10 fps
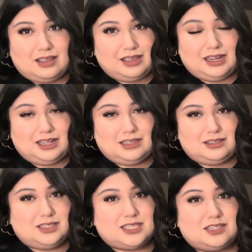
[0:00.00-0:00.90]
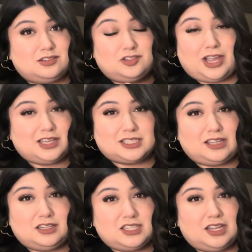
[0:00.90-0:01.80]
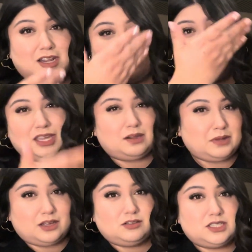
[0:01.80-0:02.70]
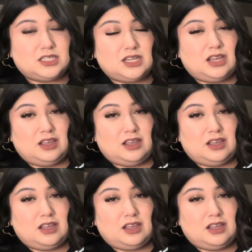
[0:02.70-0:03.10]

it is Jack Skellington and Mickey Mouse